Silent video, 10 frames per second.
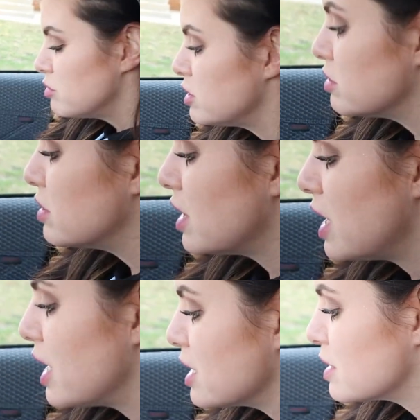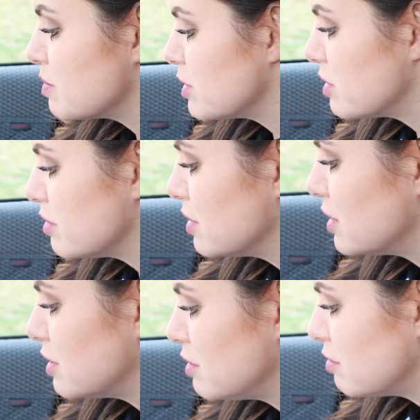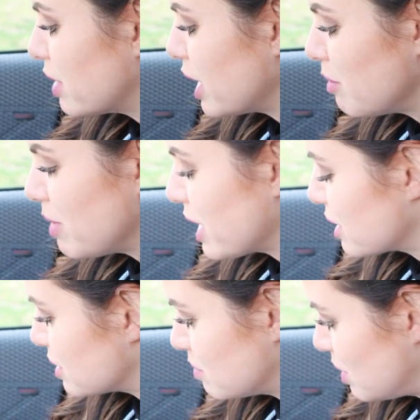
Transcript: You went to the hospital and then you came back to